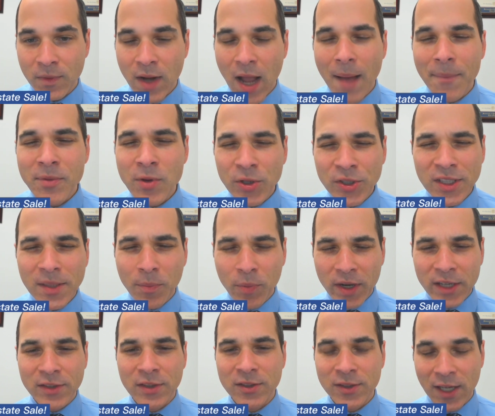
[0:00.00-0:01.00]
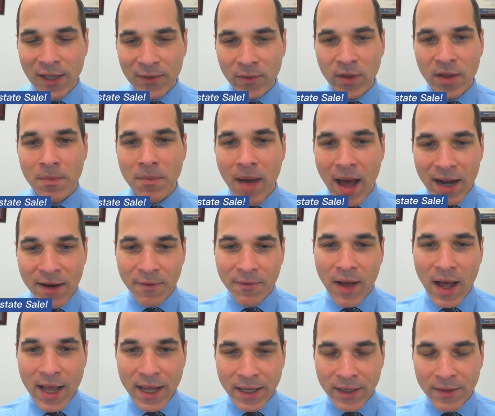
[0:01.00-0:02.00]
I'm usually pretty successful in
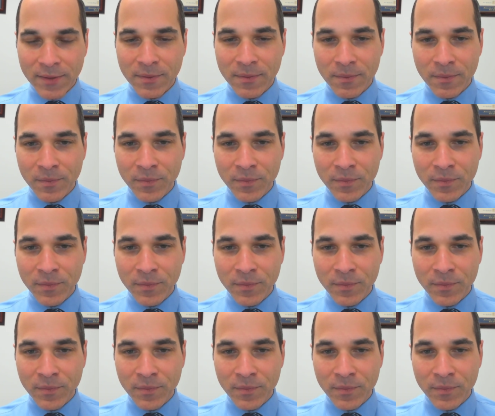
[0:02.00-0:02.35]
modifying